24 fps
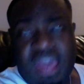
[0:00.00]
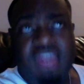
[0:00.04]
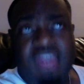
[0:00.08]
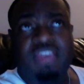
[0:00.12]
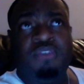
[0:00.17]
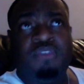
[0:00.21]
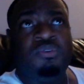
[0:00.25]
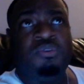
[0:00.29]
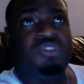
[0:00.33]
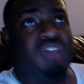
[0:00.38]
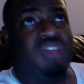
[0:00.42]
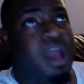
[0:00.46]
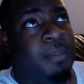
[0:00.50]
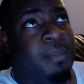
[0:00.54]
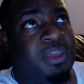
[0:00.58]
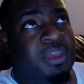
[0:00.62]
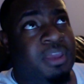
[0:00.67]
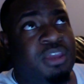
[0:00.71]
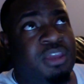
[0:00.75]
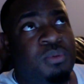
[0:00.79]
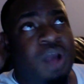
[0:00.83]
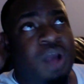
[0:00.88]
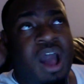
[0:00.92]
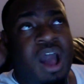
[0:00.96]
You, I mean,
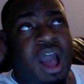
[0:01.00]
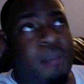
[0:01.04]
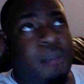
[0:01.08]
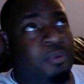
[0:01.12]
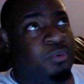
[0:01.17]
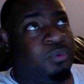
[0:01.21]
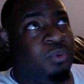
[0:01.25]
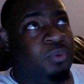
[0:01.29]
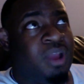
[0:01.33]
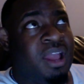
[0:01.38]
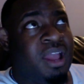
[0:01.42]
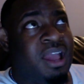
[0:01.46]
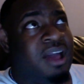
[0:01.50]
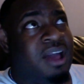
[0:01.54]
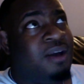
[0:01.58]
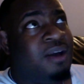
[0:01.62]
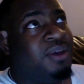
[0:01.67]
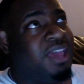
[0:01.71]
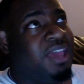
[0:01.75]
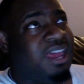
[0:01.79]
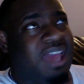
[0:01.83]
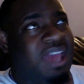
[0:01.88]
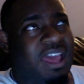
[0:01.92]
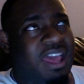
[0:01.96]
you were hopping
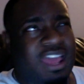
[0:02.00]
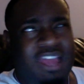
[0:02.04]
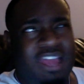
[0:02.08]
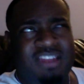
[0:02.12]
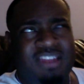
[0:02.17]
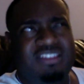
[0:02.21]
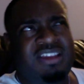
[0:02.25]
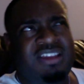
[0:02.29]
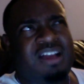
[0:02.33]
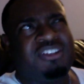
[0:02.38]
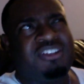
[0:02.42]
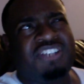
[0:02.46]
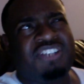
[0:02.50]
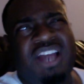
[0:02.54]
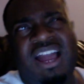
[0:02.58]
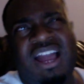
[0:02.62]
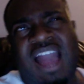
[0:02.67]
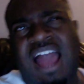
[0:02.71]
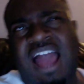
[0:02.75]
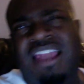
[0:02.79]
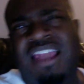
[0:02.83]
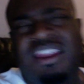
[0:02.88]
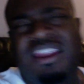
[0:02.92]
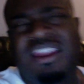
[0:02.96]
around, and, and Yung Joc,
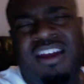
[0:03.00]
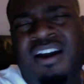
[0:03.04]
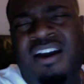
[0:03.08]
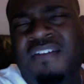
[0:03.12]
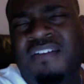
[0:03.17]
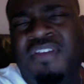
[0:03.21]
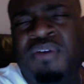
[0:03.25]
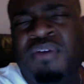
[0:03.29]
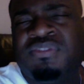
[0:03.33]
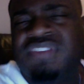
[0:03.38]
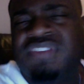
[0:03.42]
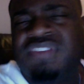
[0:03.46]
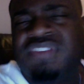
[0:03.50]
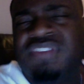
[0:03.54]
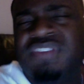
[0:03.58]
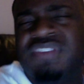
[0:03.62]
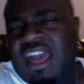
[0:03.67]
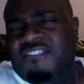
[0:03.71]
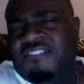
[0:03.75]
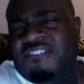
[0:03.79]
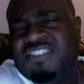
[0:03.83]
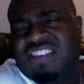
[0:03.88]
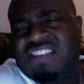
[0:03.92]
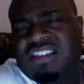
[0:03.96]
I love those kind of
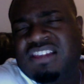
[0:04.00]
outfits.